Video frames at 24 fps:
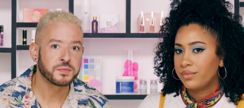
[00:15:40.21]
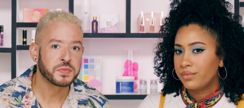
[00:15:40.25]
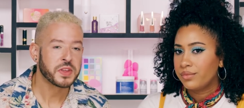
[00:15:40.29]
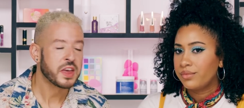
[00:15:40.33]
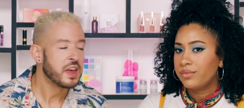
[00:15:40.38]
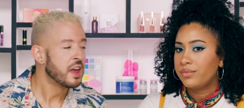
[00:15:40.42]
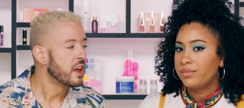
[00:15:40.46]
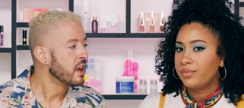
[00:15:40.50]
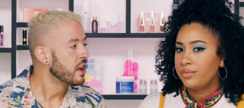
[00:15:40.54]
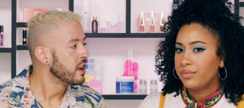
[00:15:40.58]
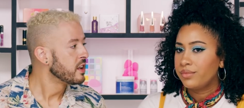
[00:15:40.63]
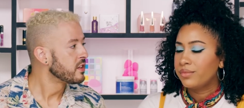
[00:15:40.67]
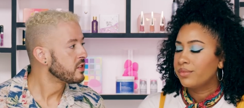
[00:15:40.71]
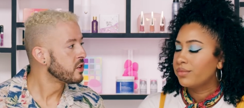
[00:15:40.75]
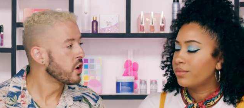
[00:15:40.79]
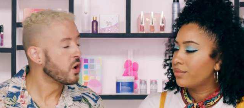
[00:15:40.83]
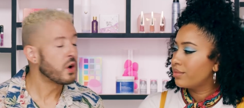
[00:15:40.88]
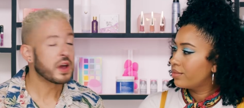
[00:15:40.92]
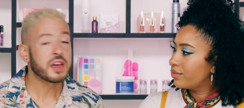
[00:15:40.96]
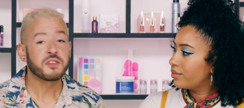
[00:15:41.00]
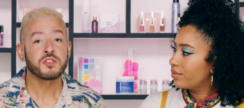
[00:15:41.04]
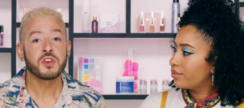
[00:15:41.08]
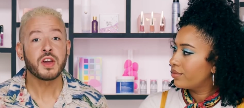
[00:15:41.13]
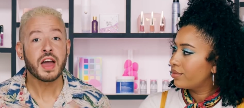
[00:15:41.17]
Speaker 1: Mm-hmm. So
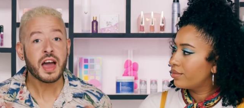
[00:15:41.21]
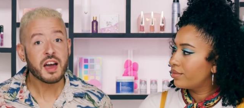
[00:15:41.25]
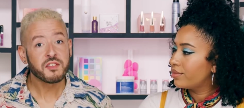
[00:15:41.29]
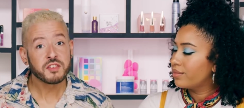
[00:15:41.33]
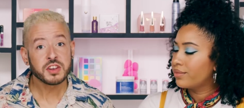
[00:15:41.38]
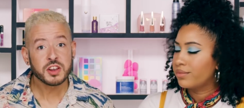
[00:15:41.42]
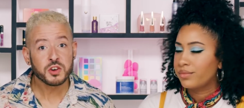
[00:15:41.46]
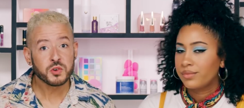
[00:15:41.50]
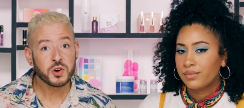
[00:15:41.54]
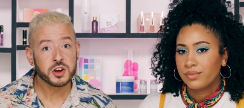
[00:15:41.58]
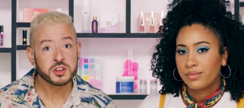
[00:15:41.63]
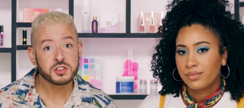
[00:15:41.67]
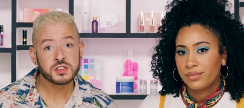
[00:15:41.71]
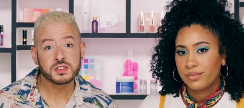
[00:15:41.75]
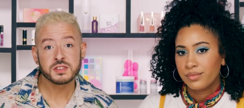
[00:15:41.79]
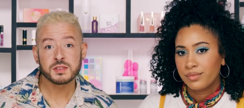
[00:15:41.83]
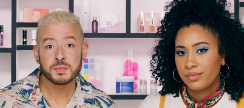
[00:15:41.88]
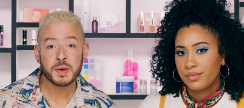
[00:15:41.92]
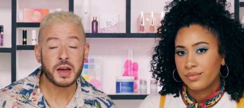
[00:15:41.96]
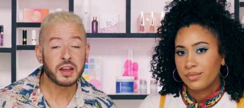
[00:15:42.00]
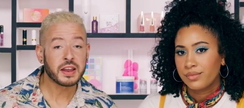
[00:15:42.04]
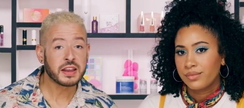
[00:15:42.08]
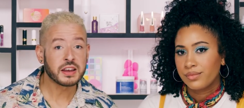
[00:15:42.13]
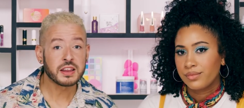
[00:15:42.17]
if you have any questions
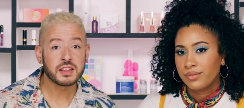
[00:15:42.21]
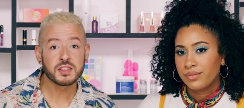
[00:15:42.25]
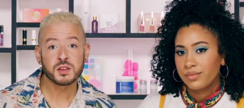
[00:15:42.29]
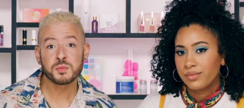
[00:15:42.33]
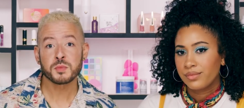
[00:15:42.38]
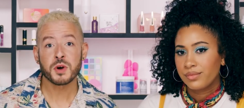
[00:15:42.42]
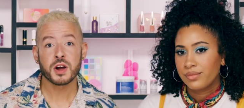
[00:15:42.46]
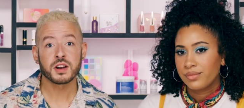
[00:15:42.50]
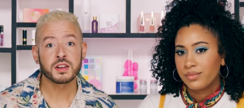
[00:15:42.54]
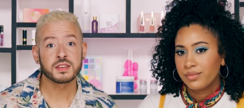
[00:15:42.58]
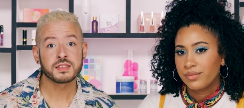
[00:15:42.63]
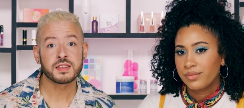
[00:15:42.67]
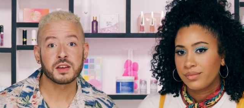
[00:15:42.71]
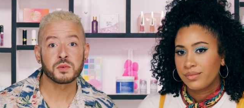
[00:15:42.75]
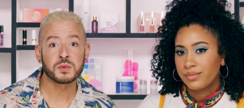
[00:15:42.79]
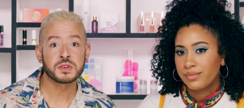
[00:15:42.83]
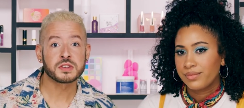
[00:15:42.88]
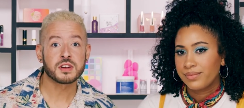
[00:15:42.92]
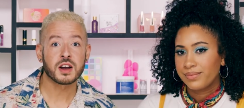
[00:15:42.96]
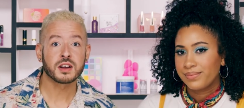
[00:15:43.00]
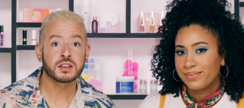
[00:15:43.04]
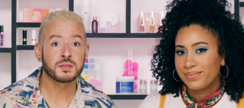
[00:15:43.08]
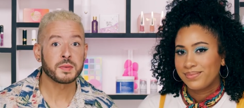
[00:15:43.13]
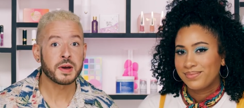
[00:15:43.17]
about any of the products that we
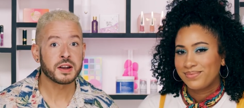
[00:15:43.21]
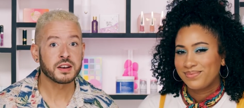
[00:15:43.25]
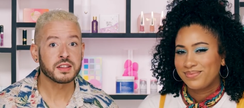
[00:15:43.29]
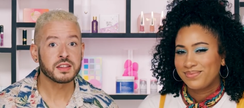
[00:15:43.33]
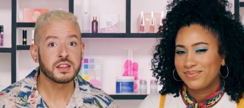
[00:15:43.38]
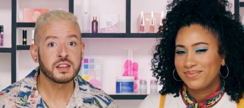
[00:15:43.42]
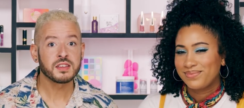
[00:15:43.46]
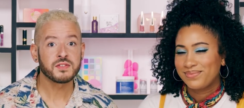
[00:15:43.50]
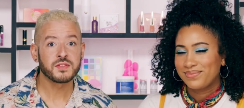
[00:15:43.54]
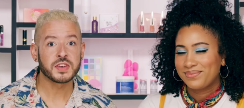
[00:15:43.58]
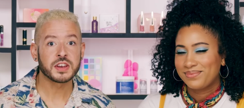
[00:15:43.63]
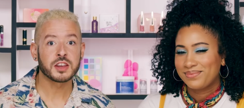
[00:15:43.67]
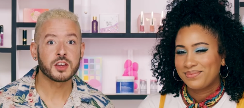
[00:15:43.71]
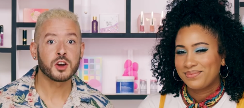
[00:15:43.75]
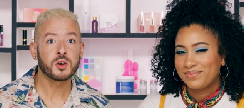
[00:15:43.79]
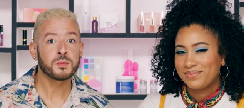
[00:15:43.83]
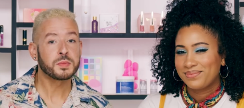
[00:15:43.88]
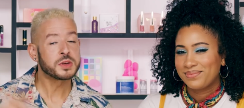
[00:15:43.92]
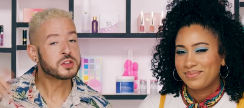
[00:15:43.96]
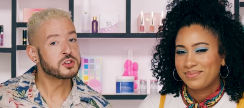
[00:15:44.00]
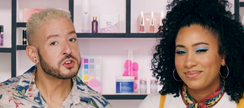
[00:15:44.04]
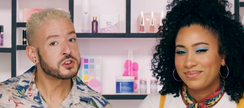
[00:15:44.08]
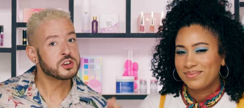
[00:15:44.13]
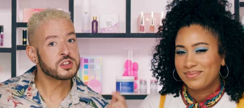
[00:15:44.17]
talked about in this video,
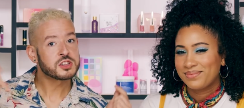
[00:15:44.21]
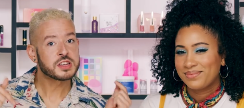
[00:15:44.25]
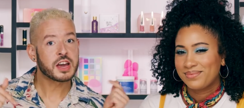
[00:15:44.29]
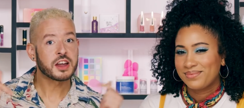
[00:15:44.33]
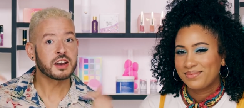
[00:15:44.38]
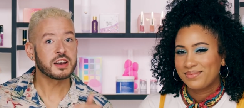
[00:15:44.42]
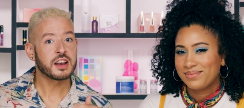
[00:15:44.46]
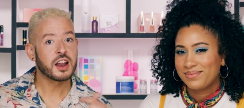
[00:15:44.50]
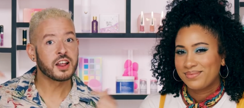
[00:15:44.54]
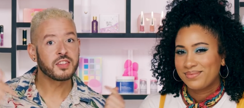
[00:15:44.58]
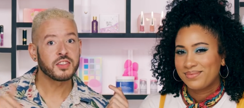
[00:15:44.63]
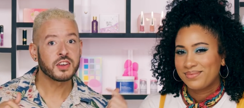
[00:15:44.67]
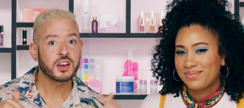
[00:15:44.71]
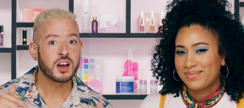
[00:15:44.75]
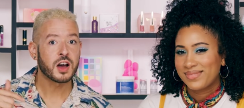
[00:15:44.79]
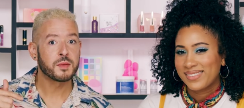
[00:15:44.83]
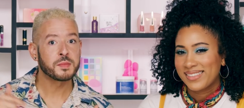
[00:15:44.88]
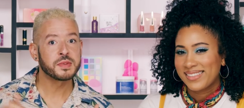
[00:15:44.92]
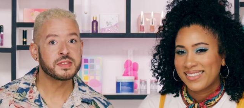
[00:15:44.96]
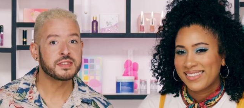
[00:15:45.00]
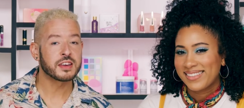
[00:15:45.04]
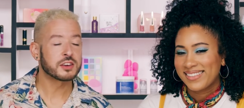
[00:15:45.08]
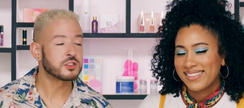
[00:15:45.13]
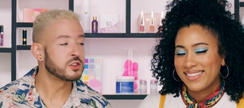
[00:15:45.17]
be sure to shout it out in the
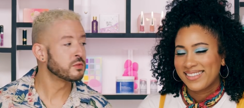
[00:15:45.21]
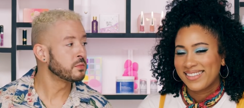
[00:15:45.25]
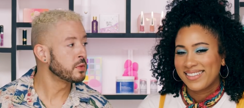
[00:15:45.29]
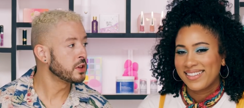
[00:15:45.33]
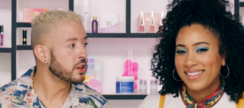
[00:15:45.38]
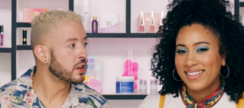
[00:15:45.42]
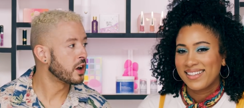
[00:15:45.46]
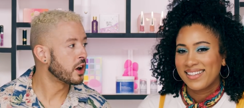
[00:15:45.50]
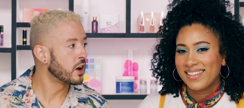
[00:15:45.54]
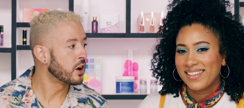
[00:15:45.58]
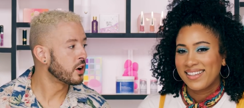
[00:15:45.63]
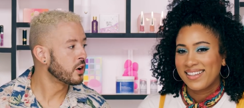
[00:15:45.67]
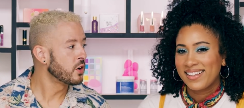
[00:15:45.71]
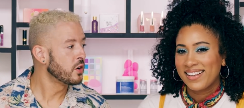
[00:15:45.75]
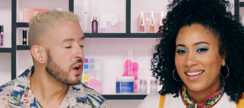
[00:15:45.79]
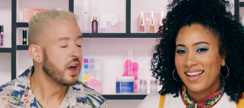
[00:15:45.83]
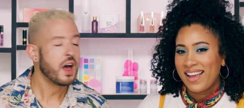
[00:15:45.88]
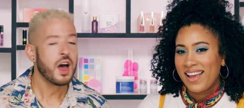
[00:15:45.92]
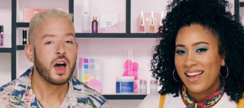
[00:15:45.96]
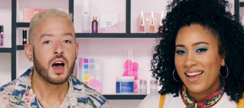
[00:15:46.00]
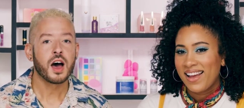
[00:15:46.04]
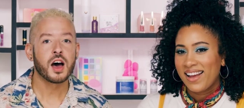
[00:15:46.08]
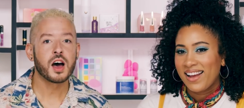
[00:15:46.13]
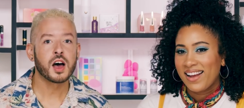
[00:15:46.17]
comment section below.
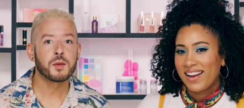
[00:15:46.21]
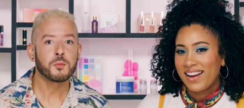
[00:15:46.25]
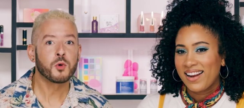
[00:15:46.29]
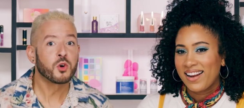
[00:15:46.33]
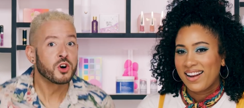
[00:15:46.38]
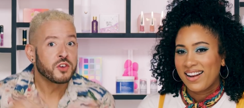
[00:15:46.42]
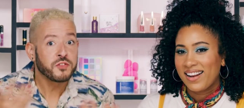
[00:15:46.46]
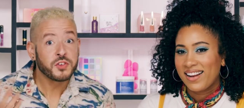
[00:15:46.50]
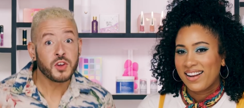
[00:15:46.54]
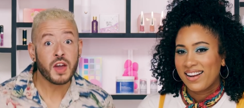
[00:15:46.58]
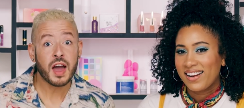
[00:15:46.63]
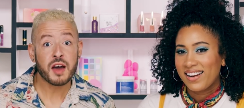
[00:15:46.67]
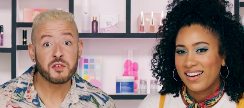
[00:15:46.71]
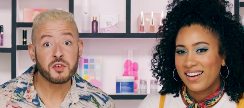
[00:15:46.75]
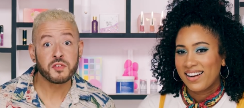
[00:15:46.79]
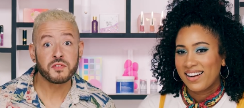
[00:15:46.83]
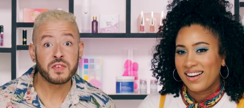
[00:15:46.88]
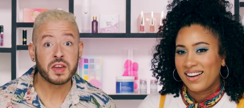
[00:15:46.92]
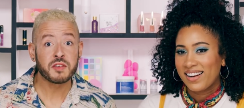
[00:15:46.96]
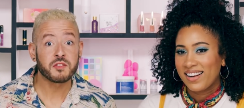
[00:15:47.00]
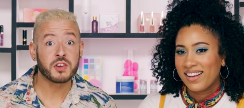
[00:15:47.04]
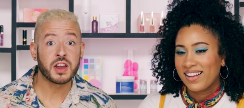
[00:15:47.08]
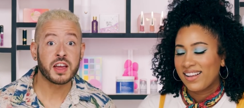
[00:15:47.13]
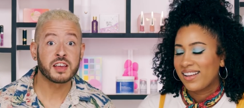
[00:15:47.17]
Um, or if you have a
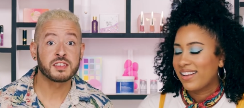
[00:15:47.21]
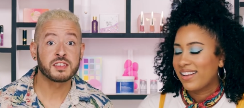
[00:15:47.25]
favorite